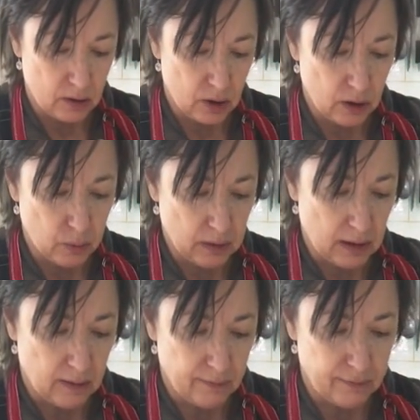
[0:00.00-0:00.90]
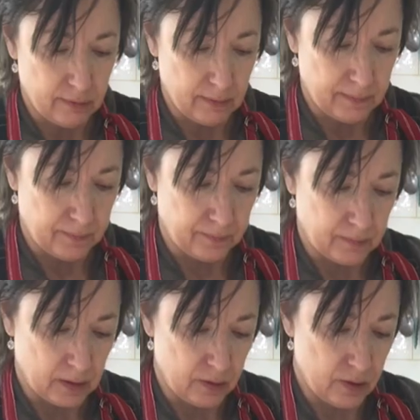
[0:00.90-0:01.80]
G will have
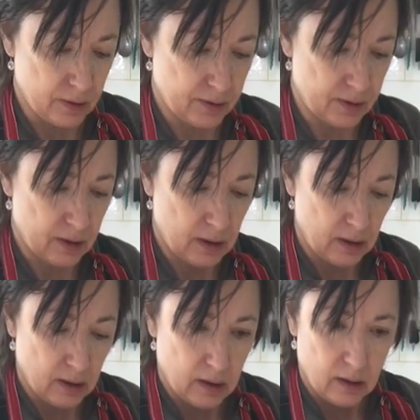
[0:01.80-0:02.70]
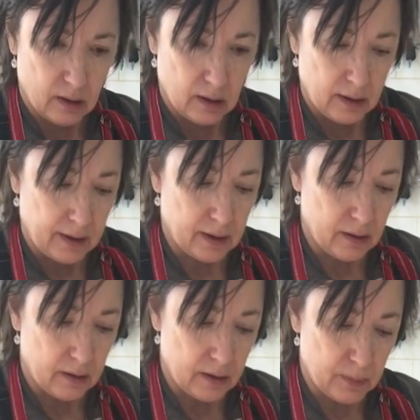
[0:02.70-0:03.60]
just leek and
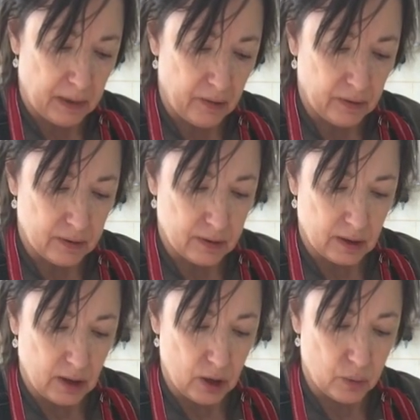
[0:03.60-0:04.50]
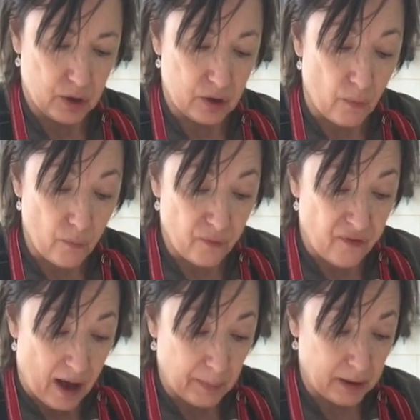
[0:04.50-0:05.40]
asparagus quiche, which is
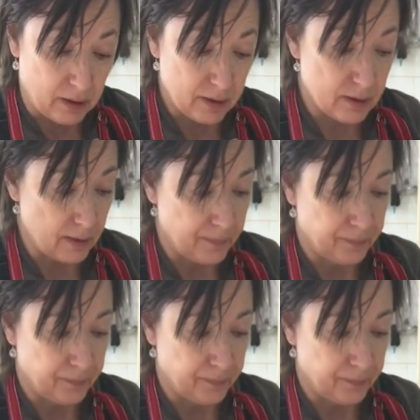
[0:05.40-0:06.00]
fabulous.